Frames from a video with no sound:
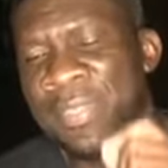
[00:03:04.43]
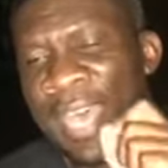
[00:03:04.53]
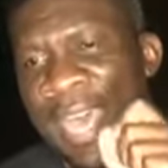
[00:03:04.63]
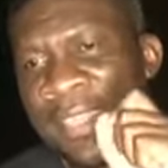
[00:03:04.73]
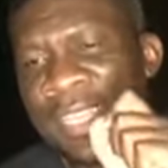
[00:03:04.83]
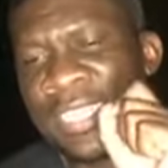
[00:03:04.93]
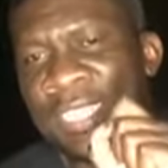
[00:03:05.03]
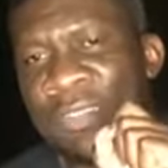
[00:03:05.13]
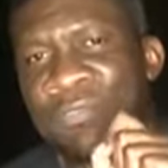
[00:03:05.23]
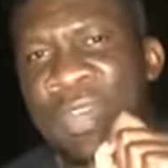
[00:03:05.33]
The other
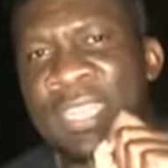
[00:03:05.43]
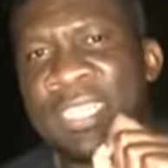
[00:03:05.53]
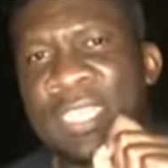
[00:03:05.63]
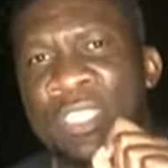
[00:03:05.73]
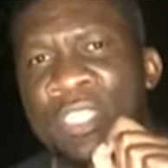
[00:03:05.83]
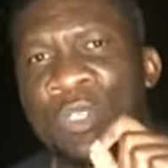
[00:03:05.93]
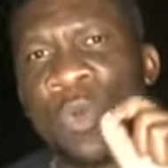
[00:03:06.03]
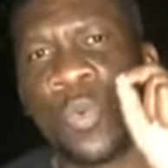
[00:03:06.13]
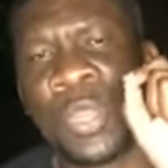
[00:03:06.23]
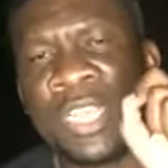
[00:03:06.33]
disadvantage
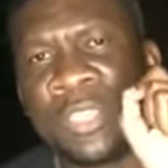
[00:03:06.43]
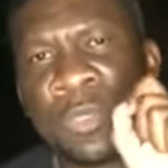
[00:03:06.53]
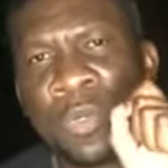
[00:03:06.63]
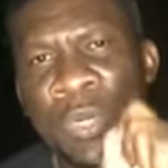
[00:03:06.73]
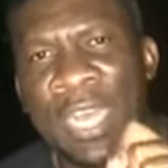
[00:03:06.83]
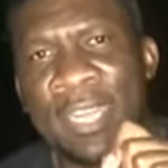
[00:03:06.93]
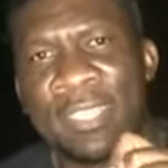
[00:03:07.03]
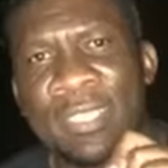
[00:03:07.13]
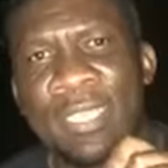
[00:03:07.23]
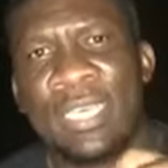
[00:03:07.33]
we need to look
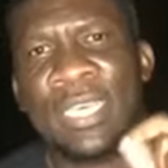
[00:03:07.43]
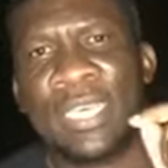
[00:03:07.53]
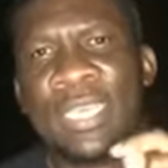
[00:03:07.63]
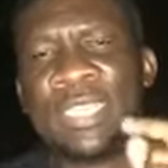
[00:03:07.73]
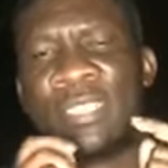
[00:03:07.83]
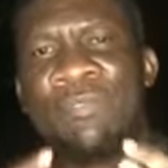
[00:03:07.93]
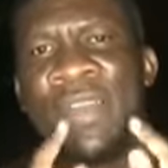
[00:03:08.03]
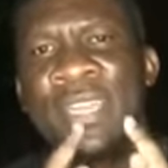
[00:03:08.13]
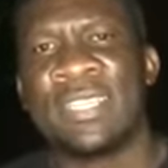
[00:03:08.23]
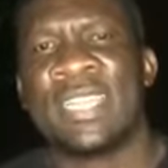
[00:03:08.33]
at is the
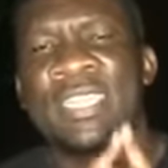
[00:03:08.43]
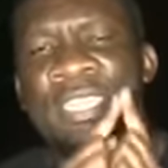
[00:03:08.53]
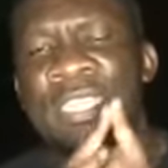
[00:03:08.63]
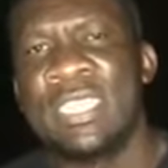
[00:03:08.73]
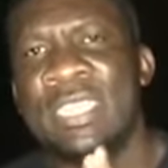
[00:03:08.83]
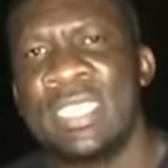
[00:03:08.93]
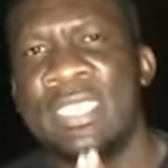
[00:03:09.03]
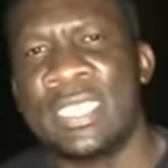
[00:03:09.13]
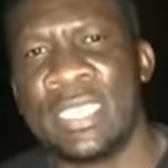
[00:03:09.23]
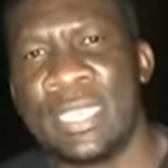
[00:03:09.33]
fact that
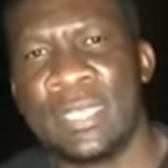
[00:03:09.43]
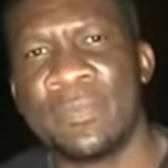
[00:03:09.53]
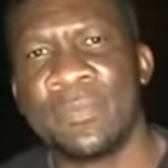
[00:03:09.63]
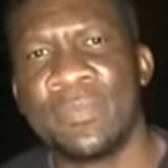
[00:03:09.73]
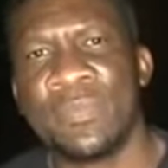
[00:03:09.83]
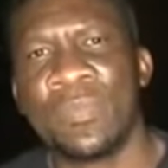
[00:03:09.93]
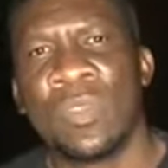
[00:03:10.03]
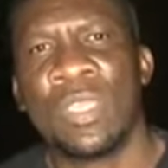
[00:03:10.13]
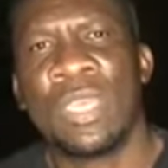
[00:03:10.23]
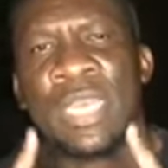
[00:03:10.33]
DDT
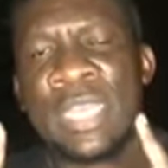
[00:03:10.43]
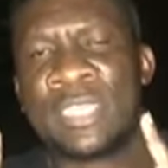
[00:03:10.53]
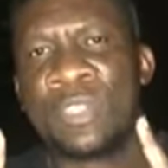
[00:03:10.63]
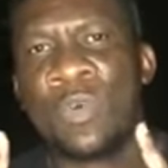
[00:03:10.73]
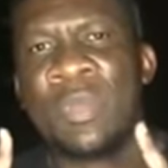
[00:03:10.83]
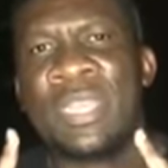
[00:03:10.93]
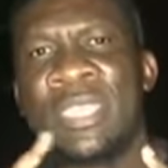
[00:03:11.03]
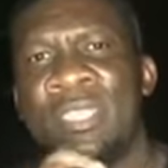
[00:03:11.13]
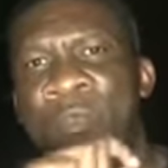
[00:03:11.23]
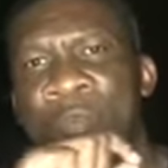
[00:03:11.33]
is
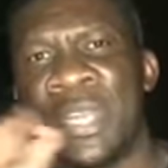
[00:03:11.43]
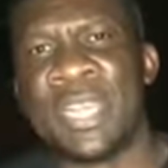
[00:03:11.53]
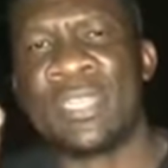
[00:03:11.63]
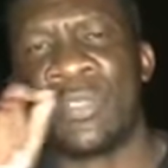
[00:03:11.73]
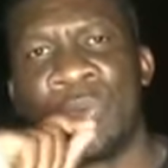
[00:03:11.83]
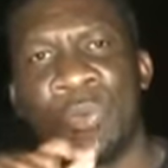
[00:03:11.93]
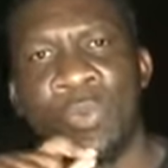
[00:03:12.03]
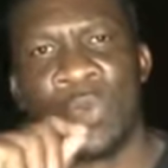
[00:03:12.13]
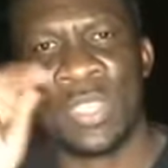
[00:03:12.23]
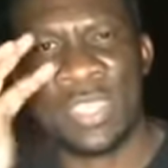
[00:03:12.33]
normally spread
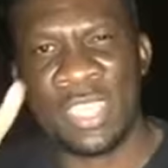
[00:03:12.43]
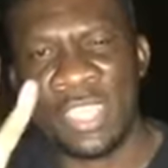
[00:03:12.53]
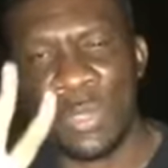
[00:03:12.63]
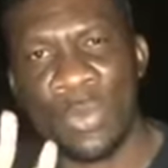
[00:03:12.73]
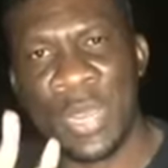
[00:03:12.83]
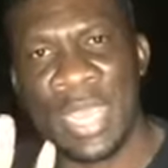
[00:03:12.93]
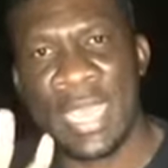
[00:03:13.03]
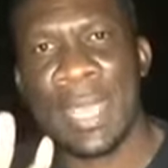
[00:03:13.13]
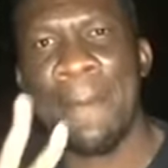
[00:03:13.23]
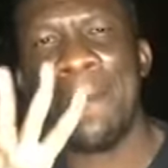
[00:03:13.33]
through these
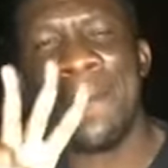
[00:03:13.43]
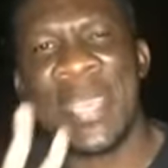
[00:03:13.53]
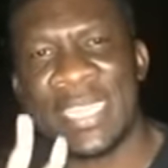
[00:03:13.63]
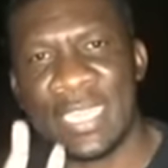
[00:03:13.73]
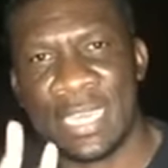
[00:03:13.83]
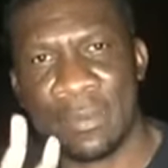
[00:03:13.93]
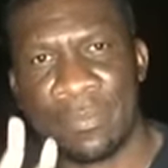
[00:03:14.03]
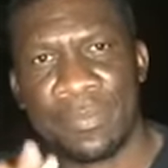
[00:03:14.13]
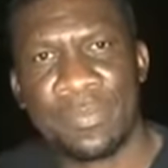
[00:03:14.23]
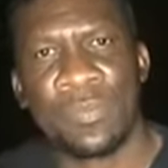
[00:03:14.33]
3 media:
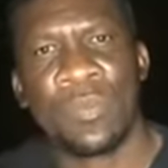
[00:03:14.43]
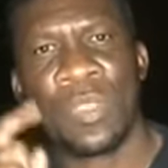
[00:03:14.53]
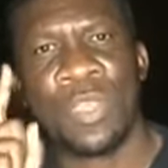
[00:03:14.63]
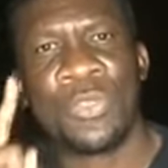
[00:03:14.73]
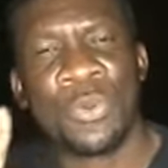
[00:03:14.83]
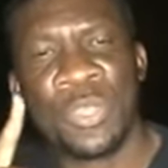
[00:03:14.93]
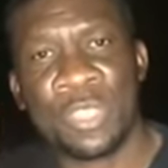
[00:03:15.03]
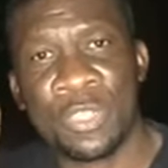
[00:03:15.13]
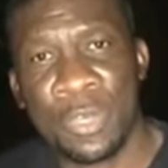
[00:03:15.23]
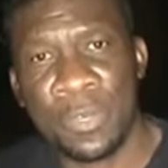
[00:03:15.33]
through
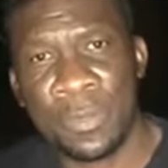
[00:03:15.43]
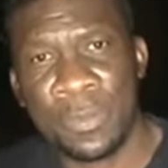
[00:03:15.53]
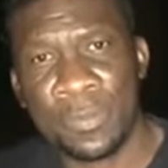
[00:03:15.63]
the soil,